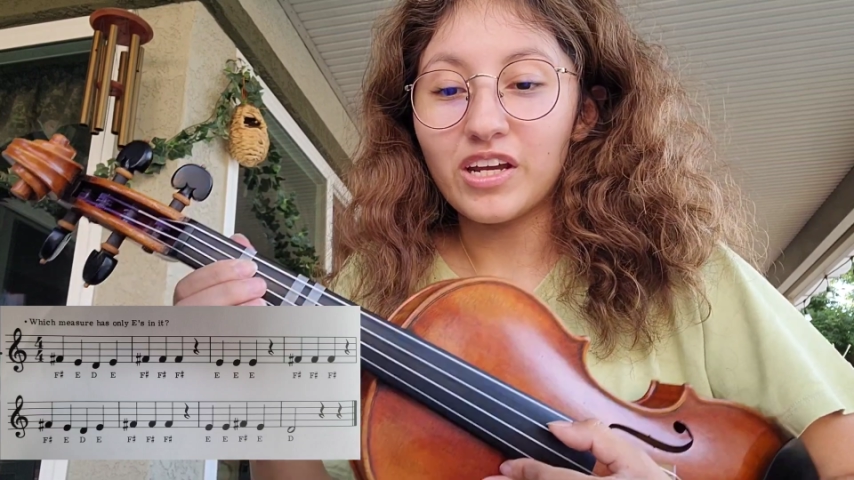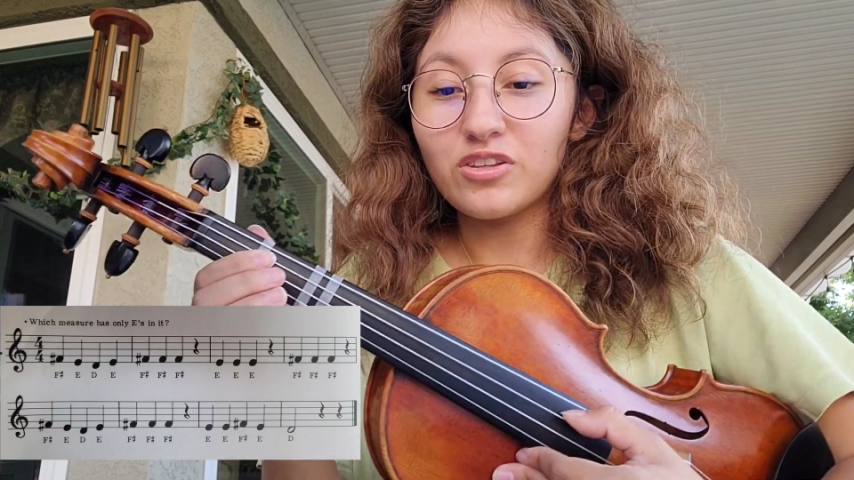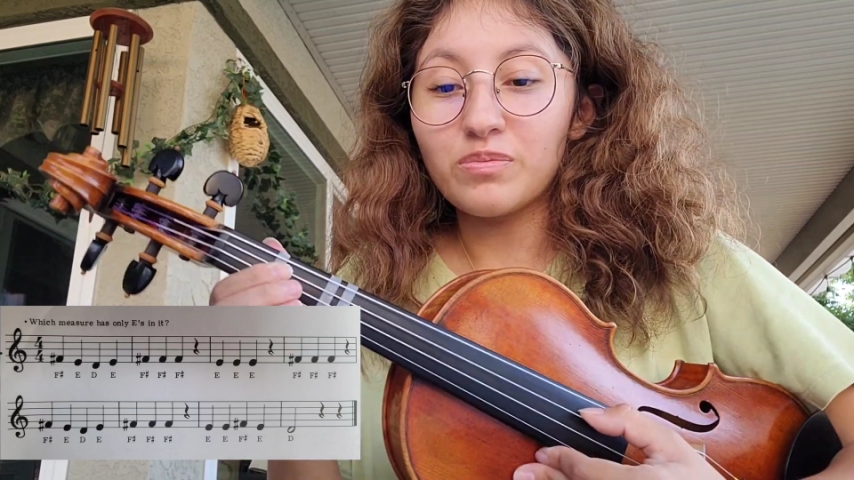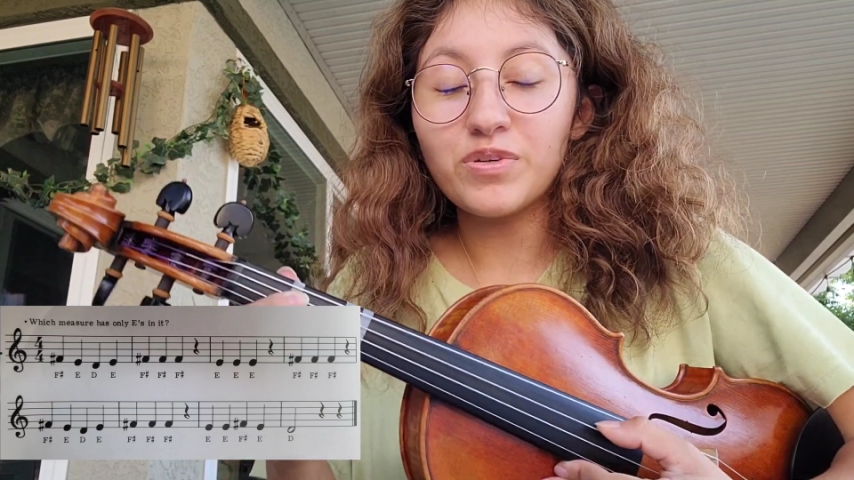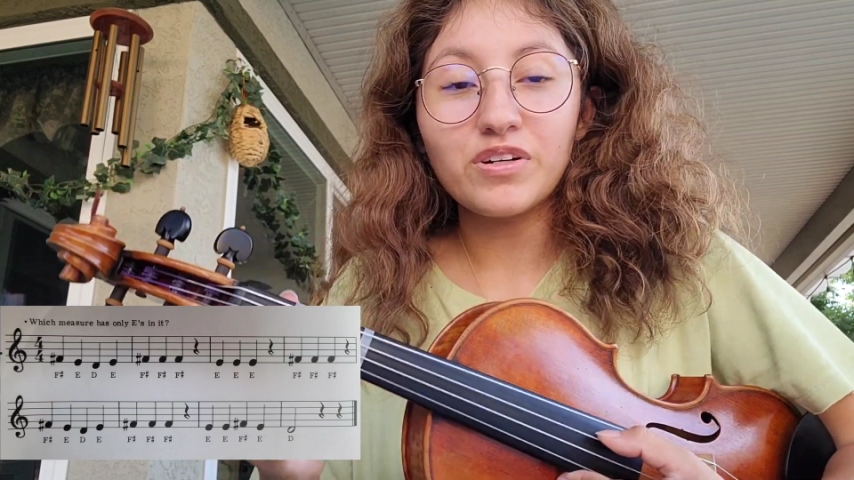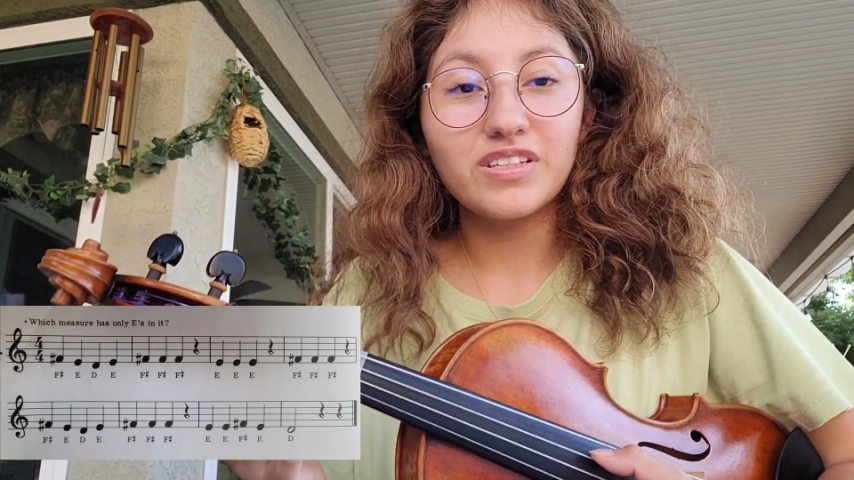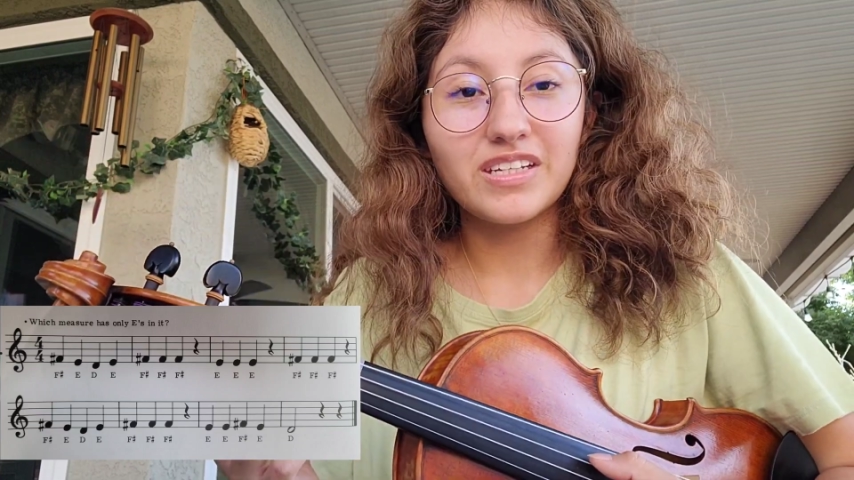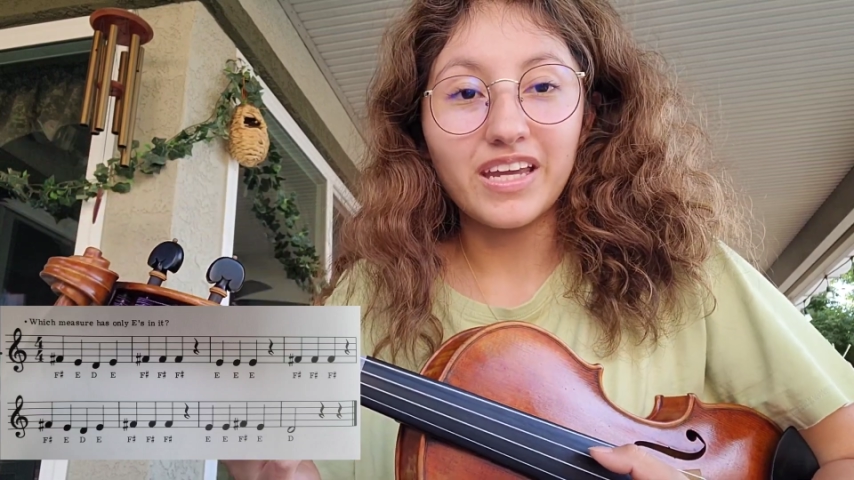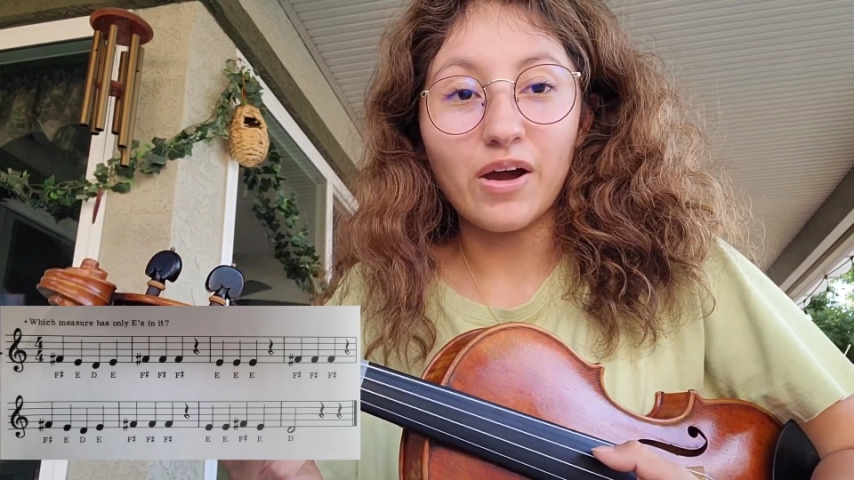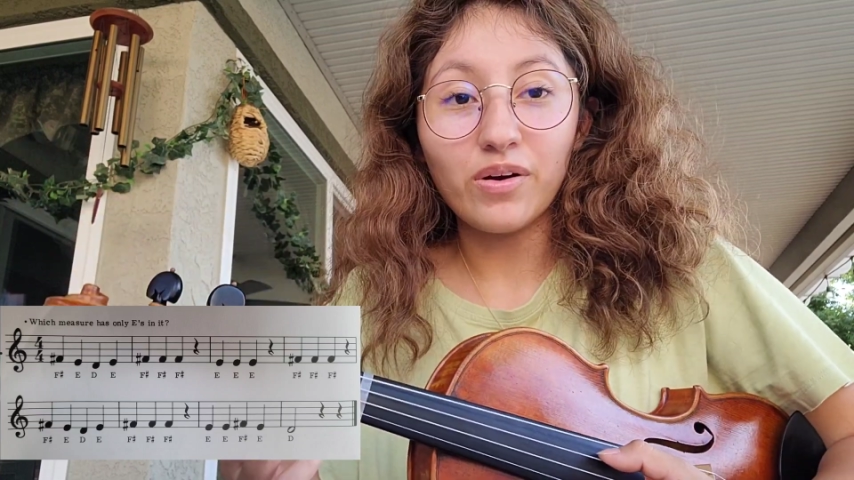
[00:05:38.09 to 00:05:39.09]
at the book to
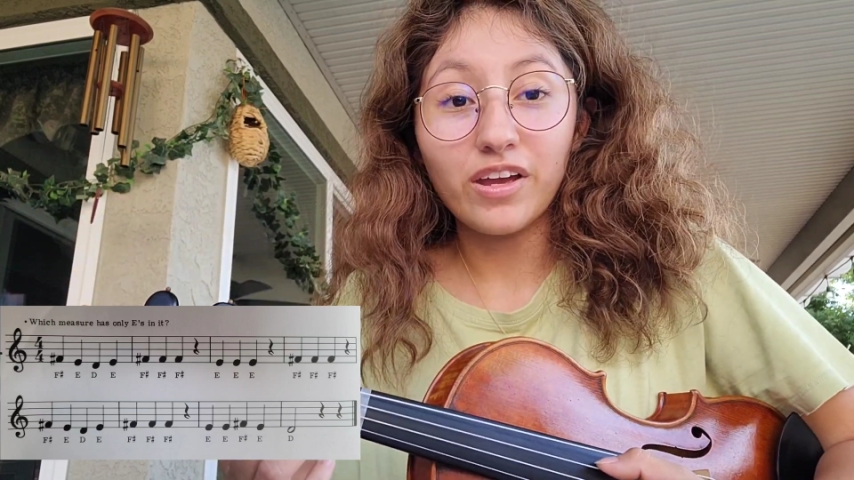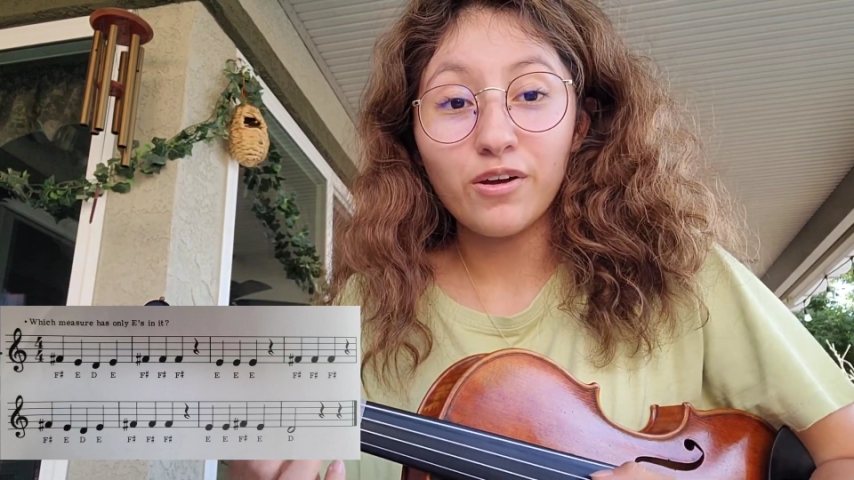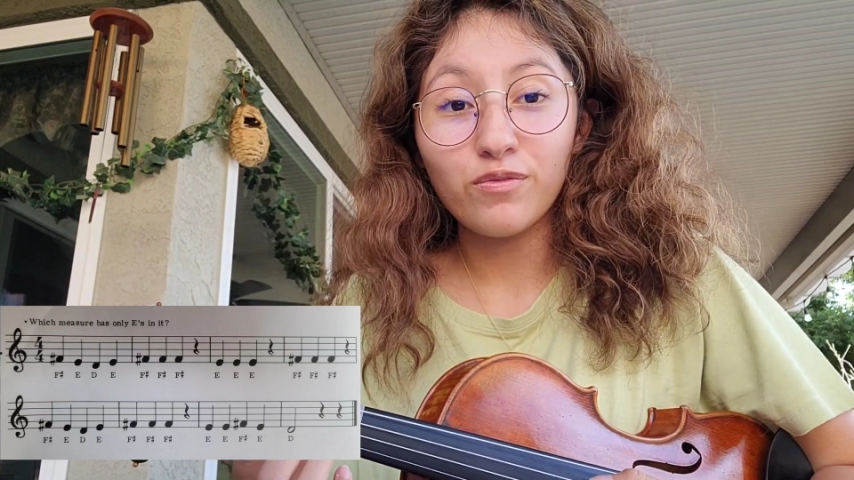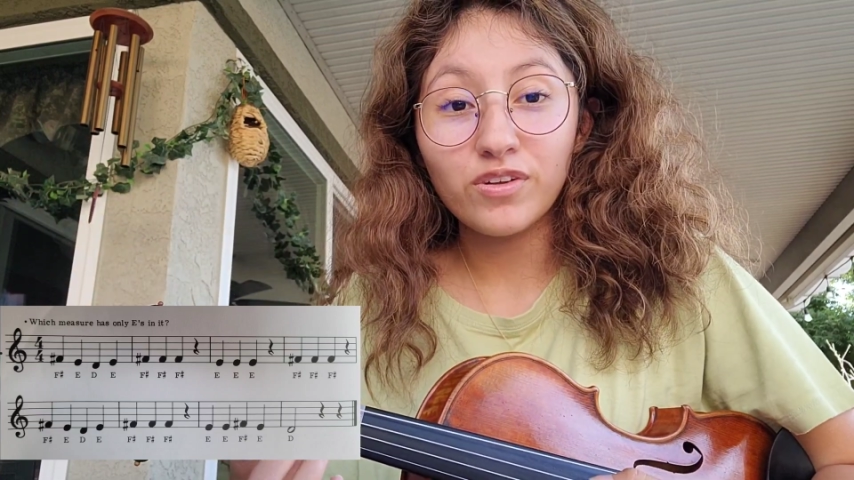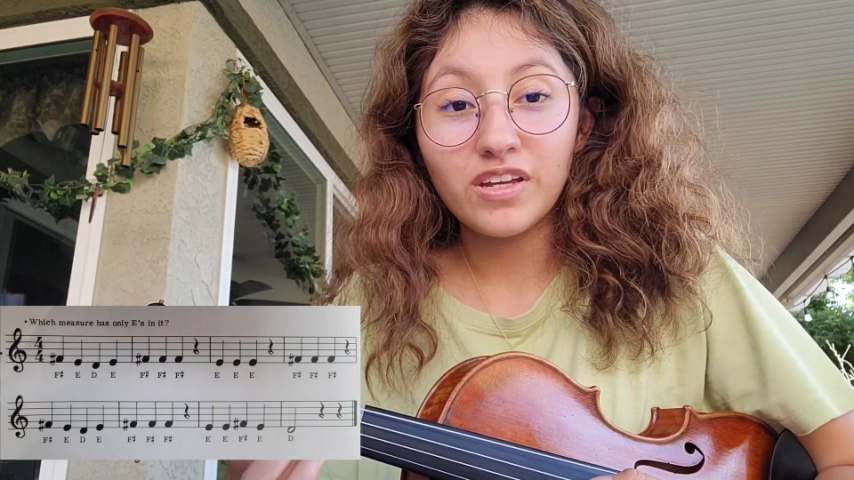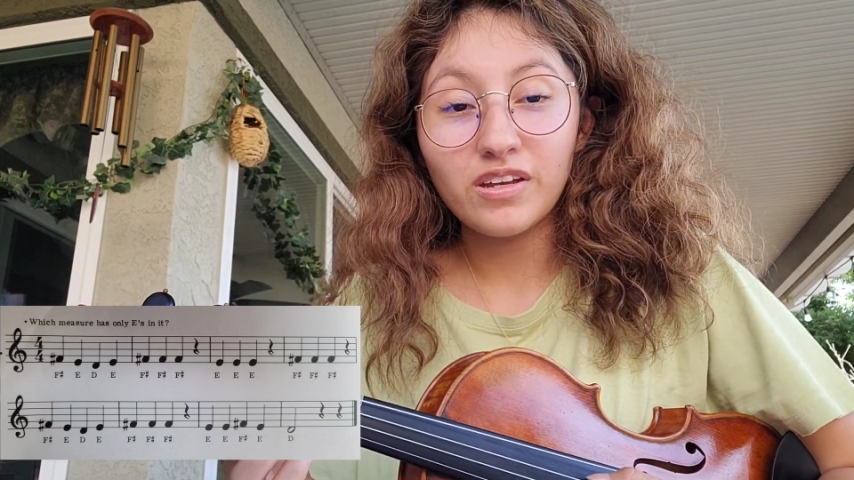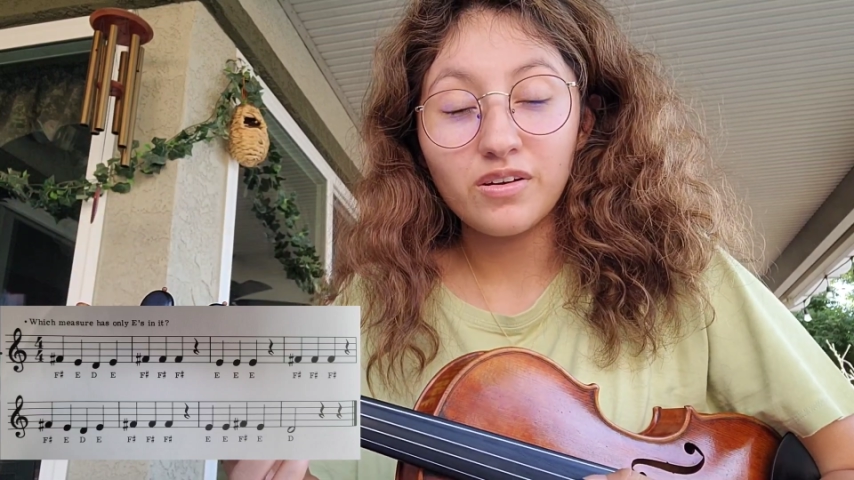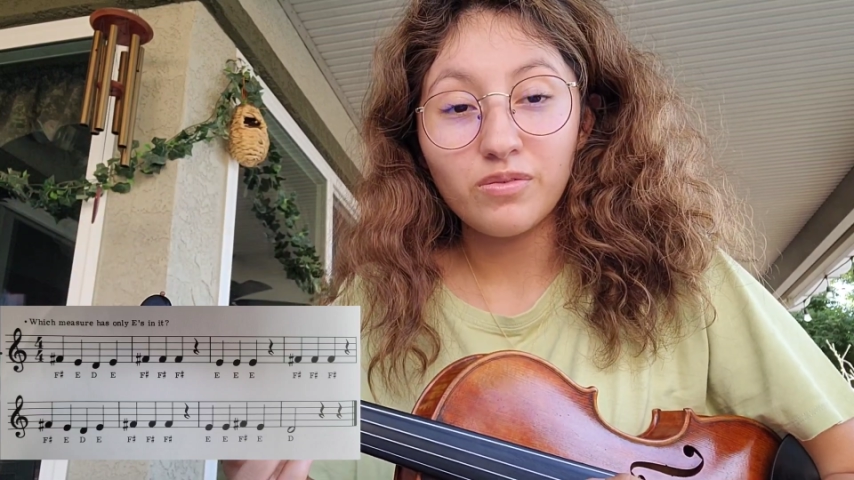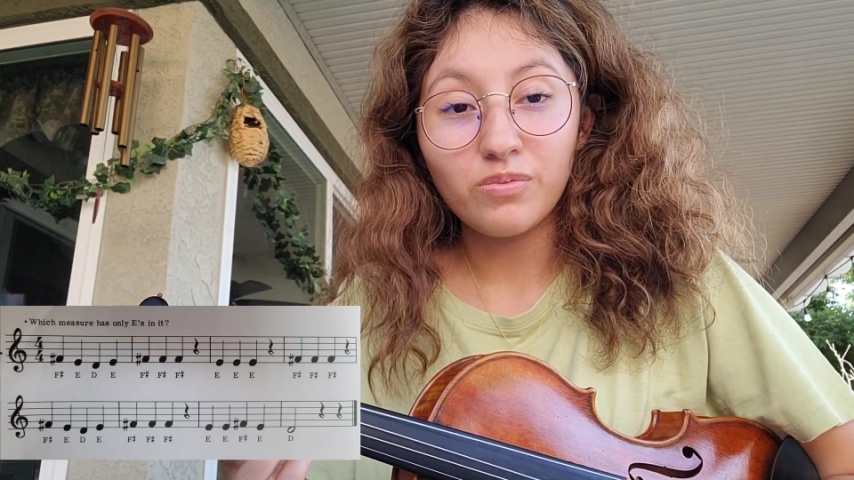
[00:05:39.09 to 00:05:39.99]
count carefully.